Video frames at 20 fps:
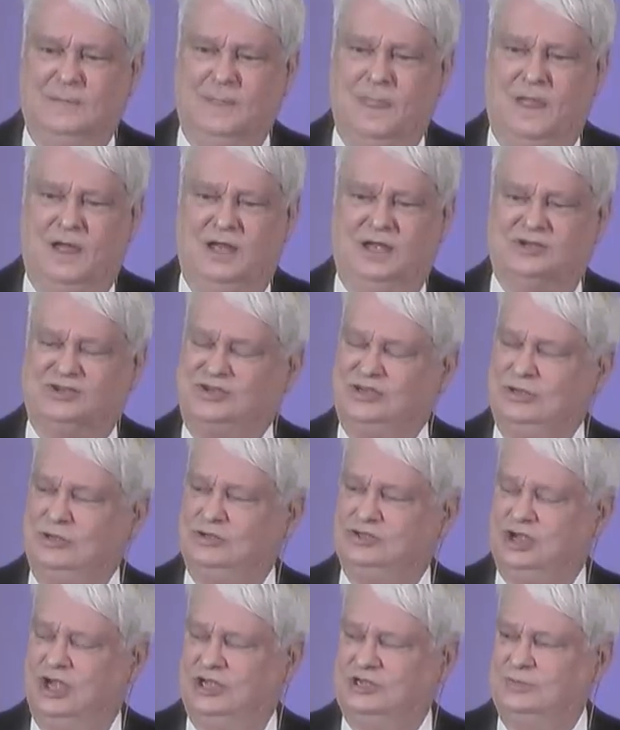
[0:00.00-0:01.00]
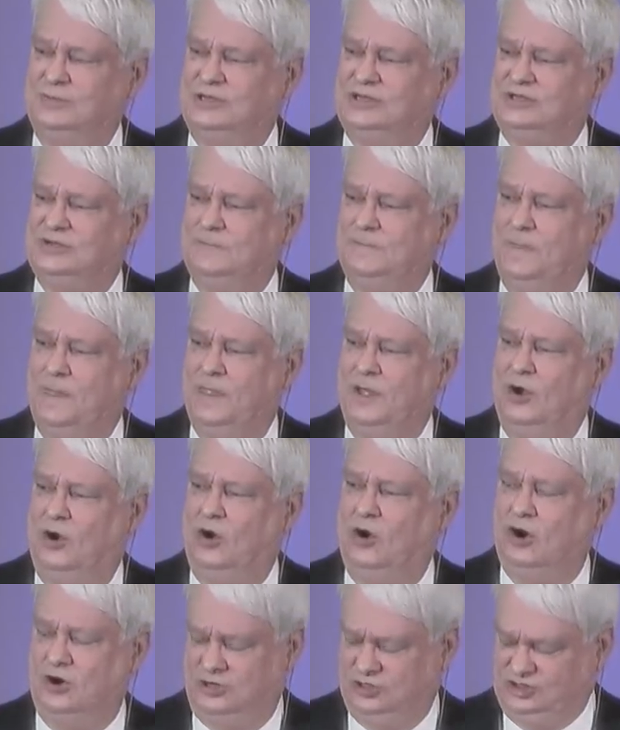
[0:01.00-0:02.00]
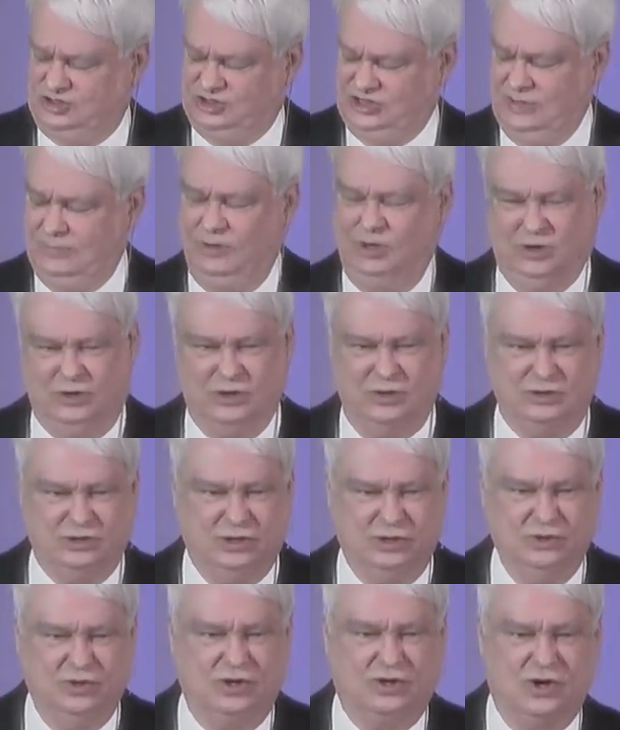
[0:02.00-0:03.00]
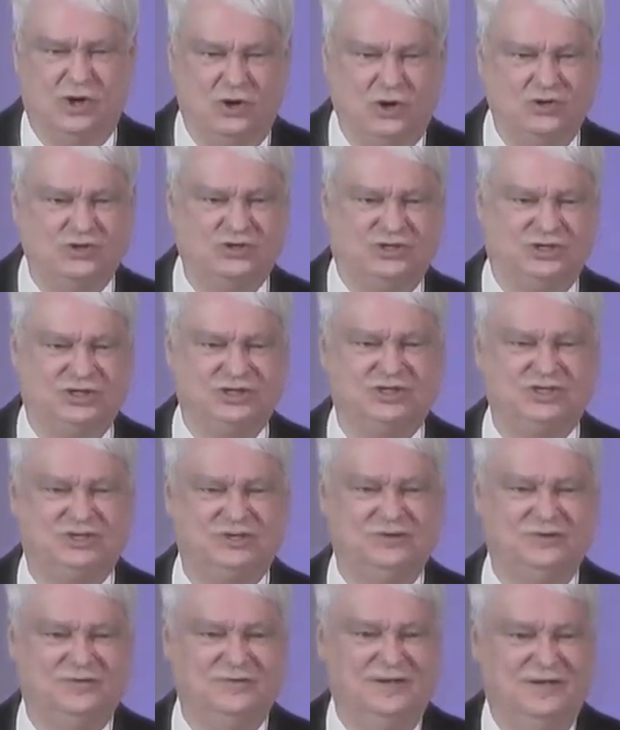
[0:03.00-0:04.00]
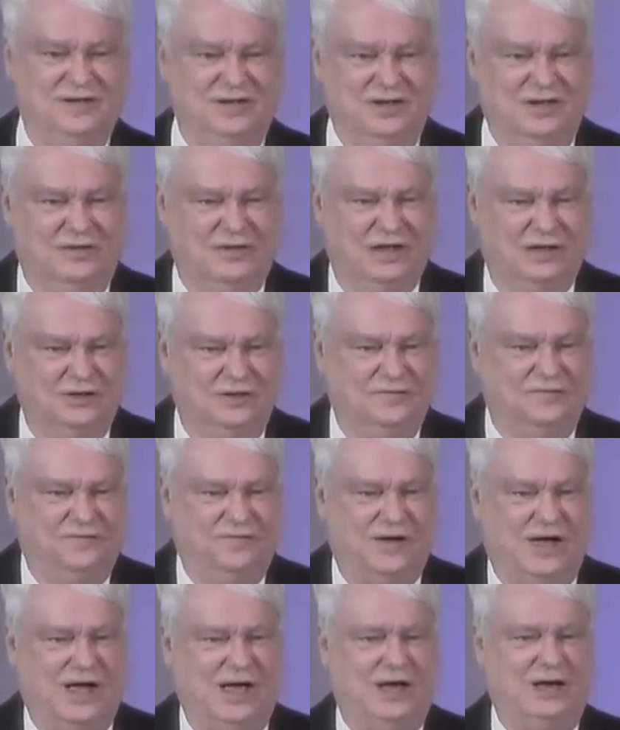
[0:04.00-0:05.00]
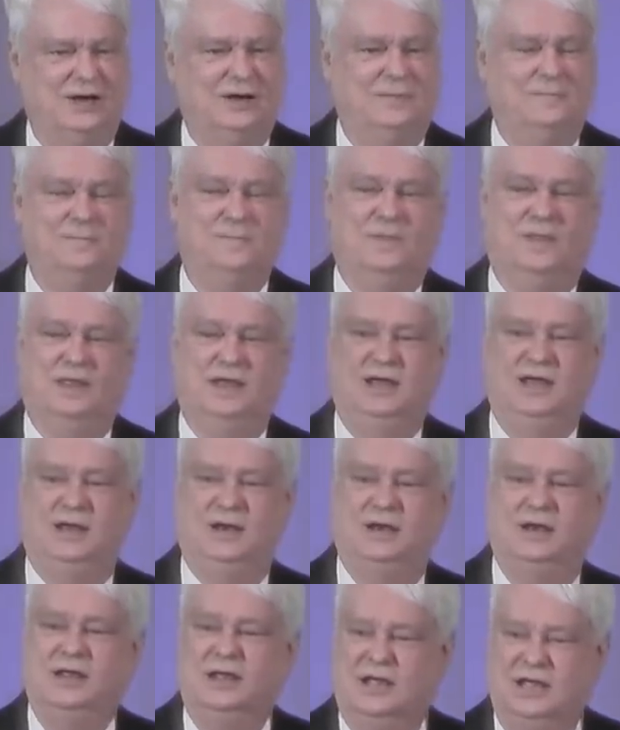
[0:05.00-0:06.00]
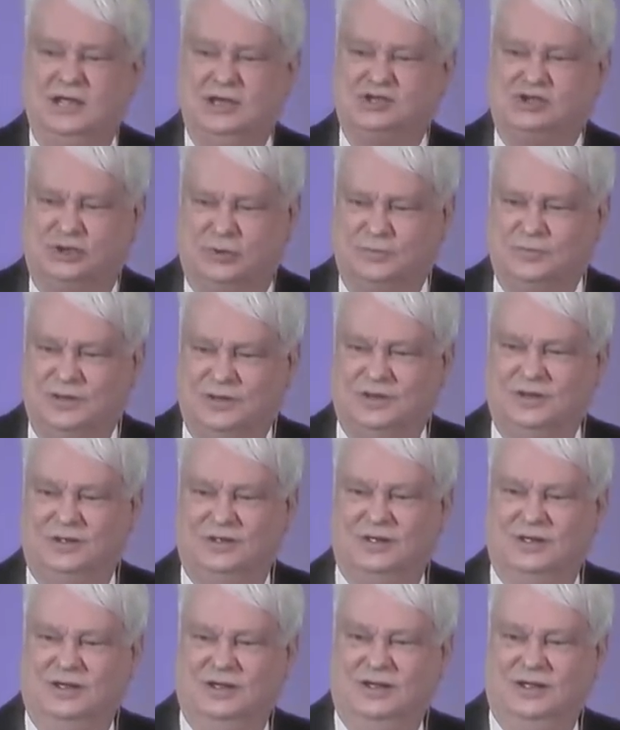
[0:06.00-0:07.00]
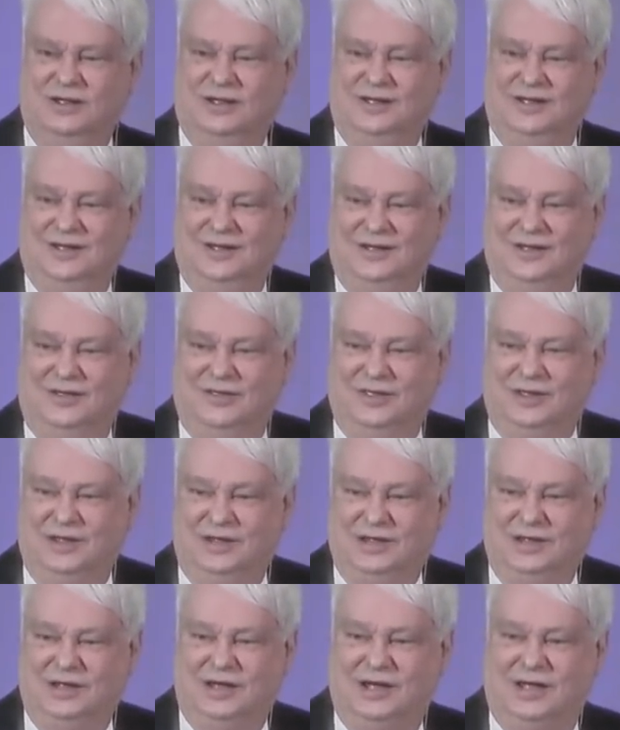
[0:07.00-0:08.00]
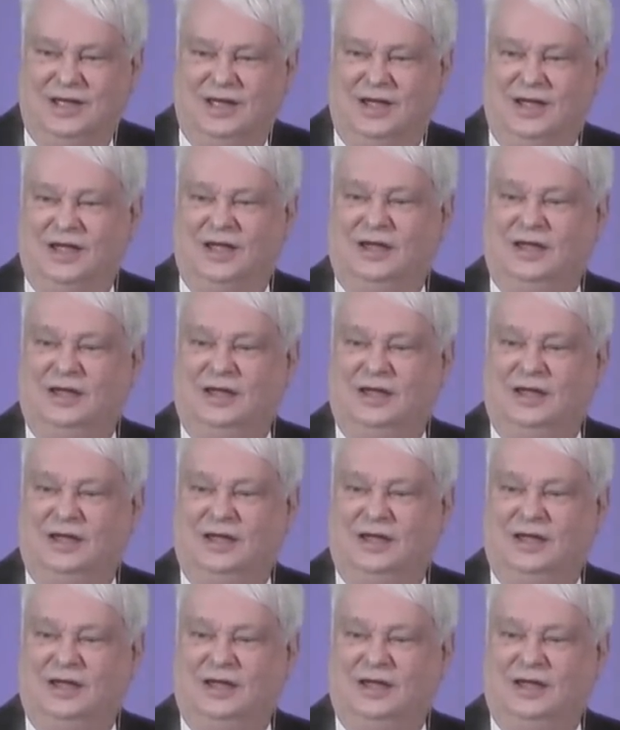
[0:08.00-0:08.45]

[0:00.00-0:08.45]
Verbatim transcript: uh, uh seal judgments, are similar to the curses that you find in Egypt. The uh,